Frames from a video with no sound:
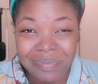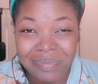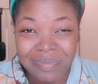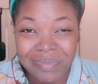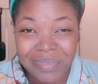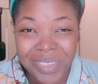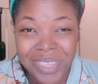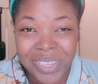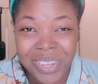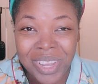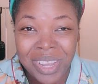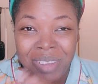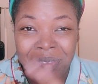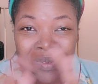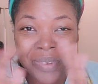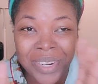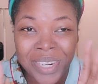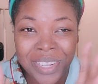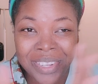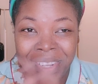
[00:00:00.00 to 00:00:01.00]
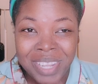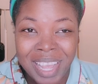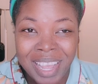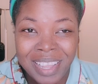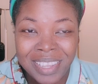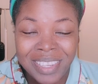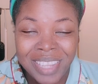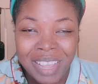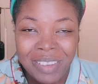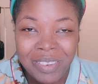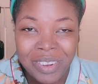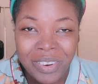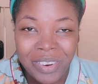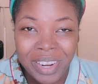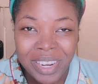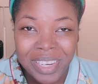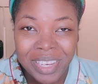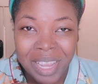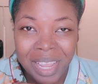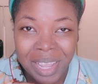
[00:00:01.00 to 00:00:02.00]
So I pray that you guys have a
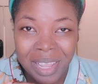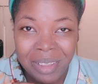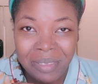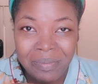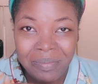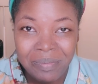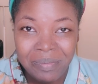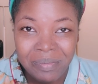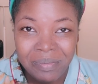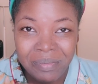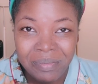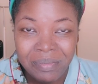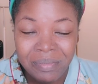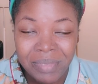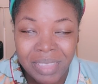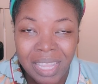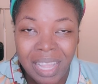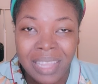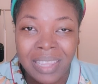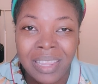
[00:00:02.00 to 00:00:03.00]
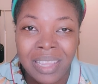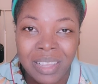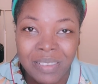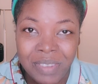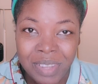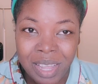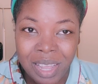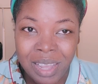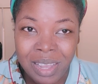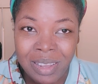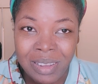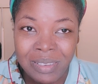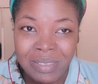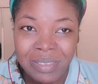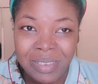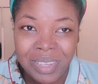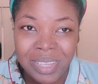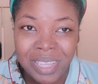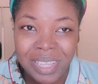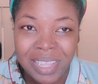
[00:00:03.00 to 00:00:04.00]
great day. I love y'all,
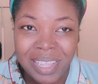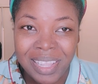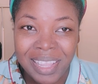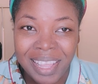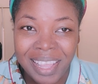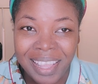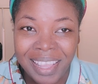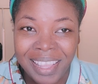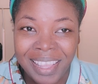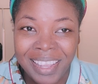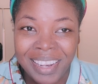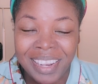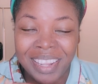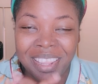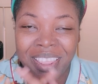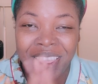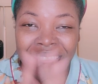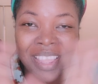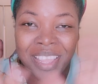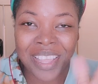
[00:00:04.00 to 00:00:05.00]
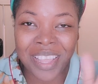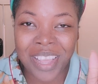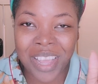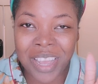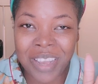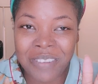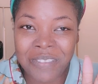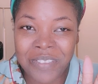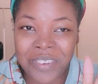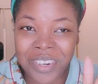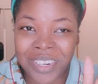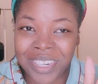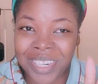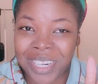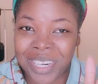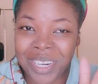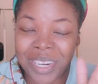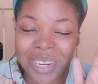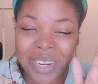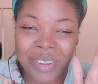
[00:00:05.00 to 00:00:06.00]
and thank y'all for
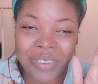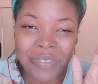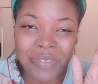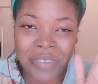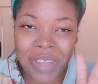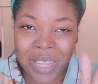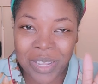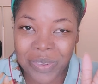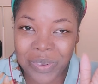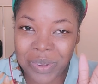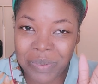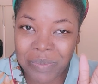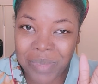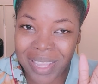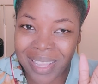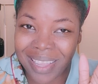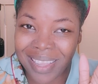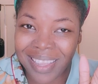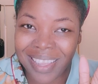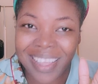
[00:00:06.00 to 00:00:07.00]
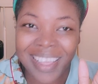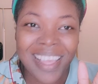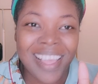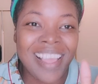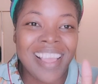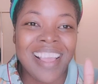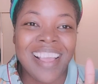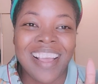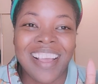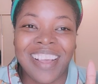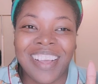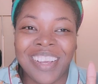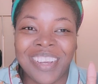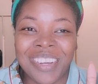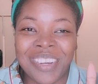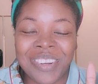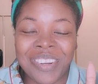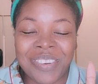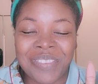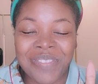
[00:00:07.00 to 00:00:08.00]
following me.
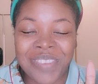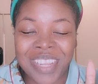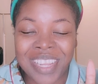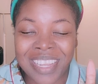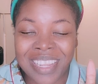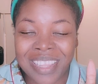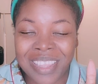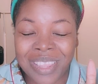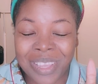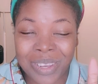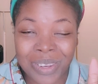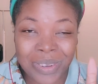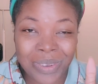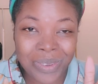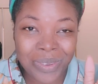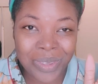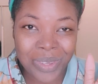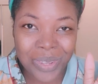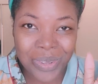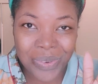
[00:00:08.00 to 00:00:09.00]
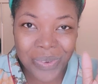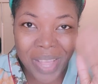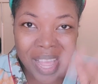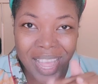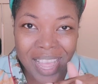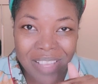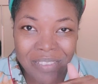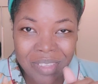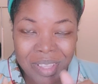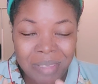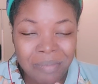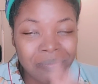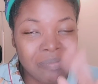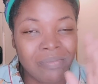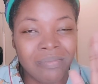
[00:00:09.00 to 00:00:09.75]
And those who haven't,